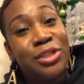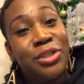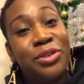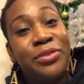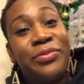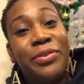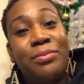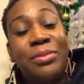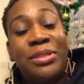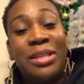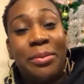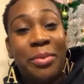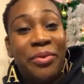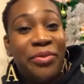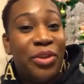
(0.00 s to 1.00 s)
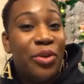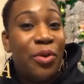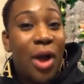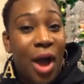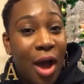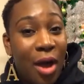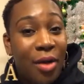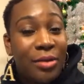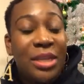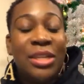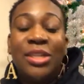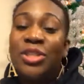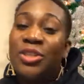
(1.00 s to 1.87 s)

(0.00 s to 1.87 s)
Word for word: to from some of you all.